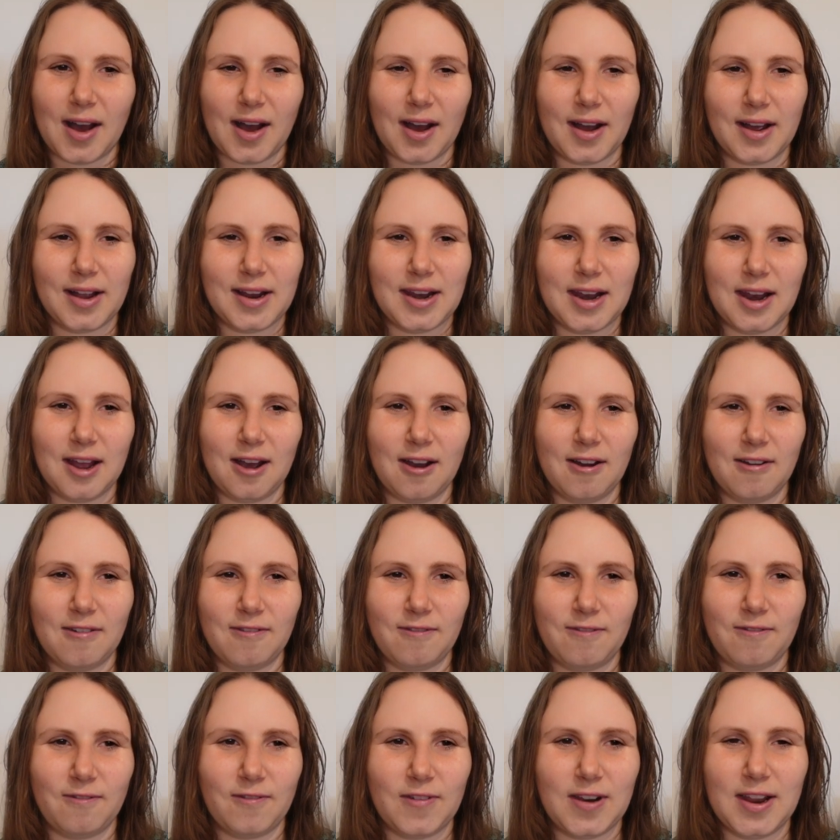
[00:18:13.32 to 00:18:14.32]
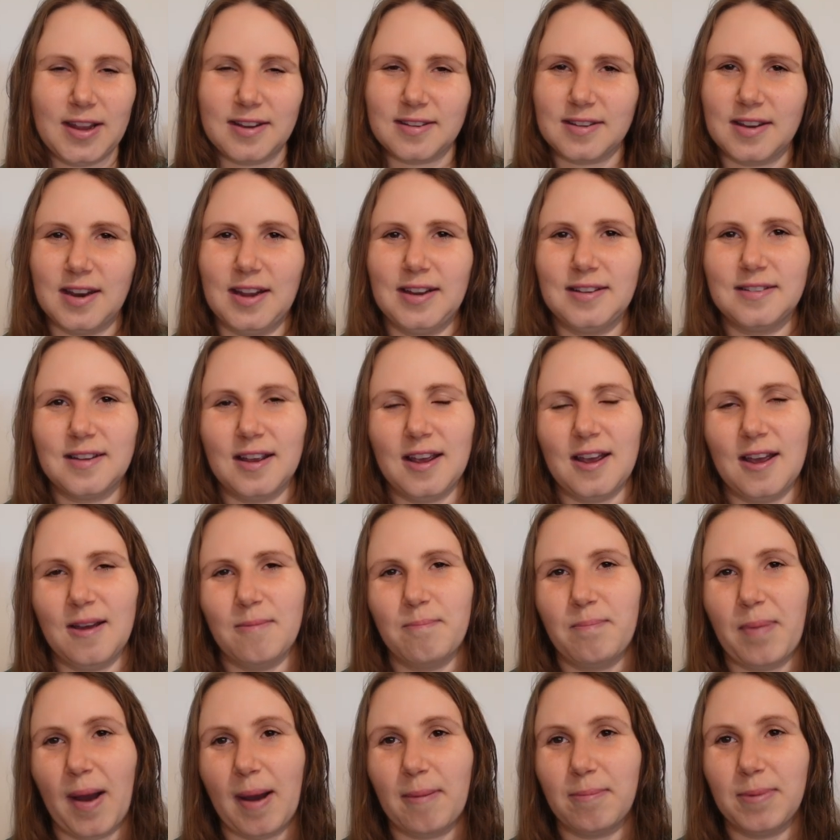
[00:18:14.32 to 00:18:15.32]
I love listening to her
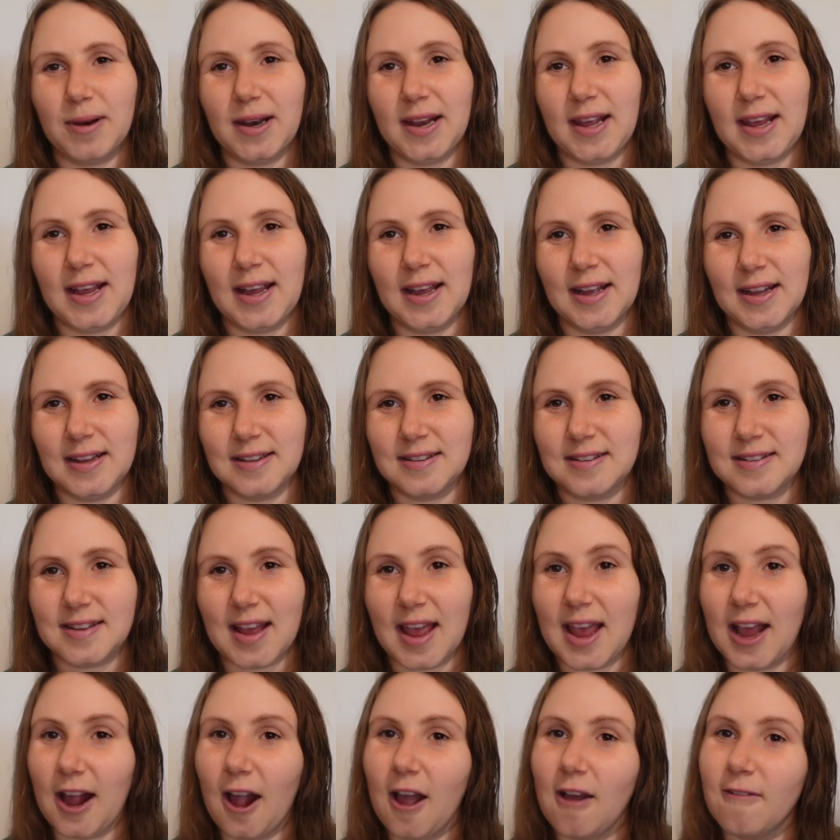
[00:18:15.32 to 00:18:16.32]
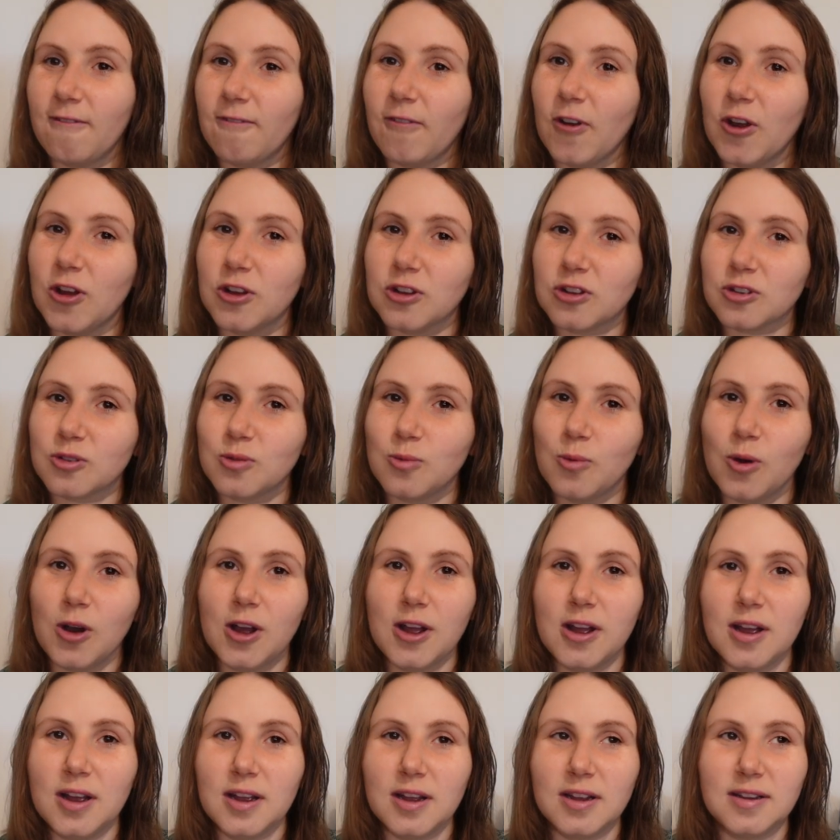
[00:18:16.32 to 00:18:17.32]
babbling and saying her first
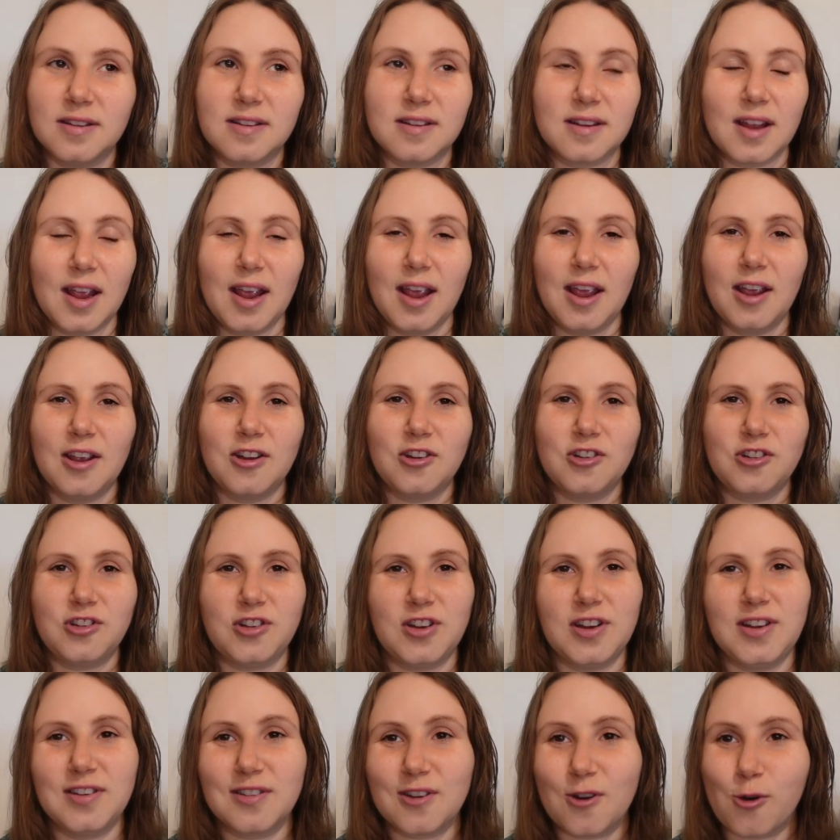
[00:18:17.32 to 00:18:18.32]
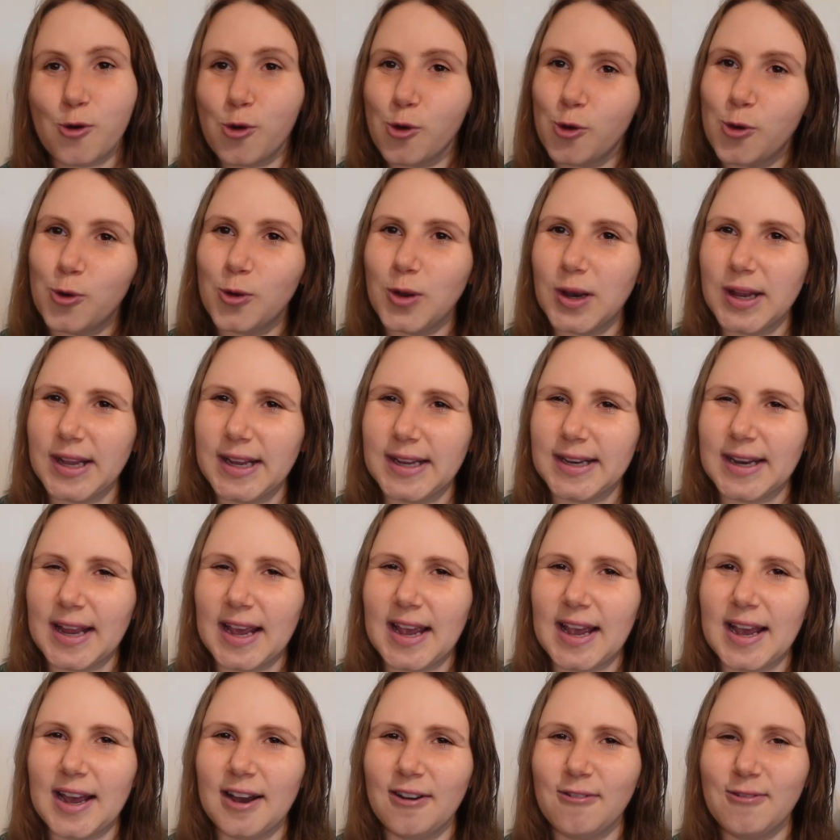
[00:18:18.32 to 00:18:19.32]
words. She's crawling
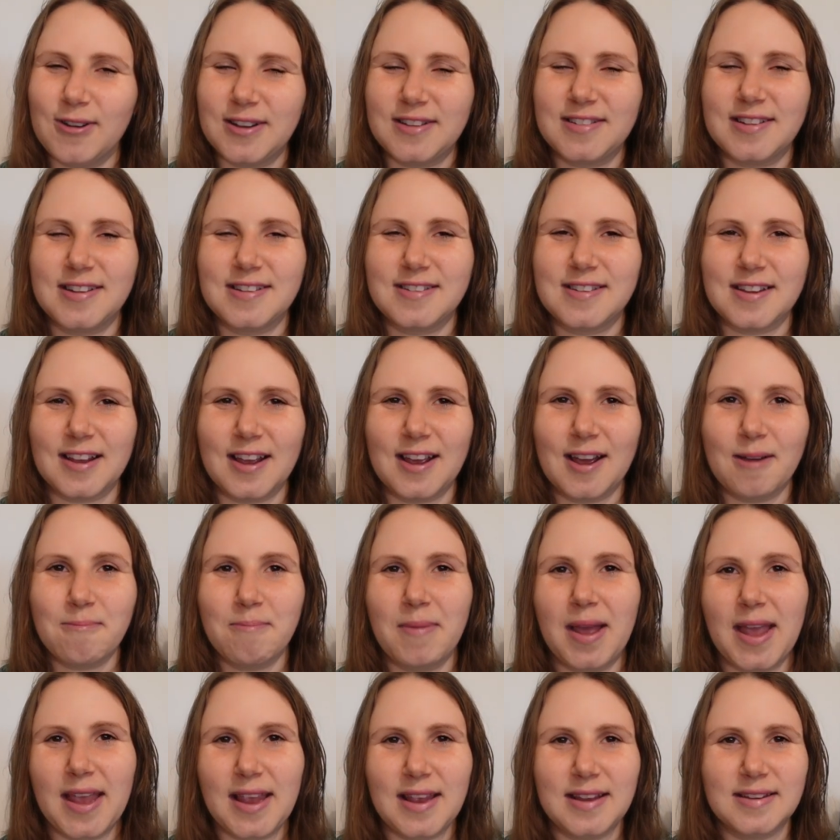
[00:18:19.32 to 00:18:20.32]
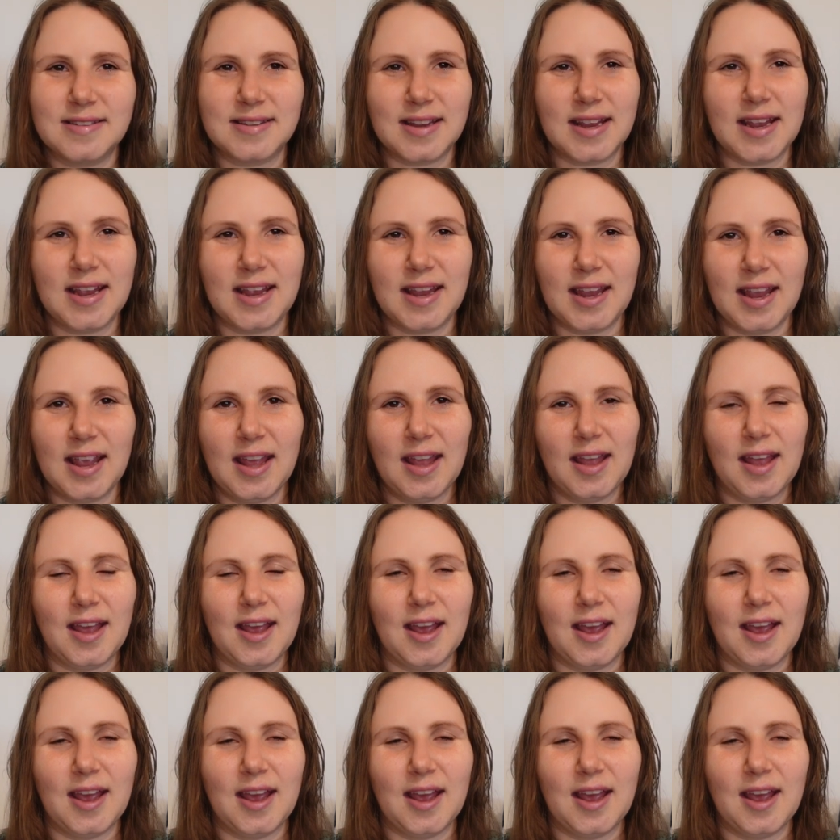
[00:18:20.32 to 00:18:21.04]
now, which is amazing.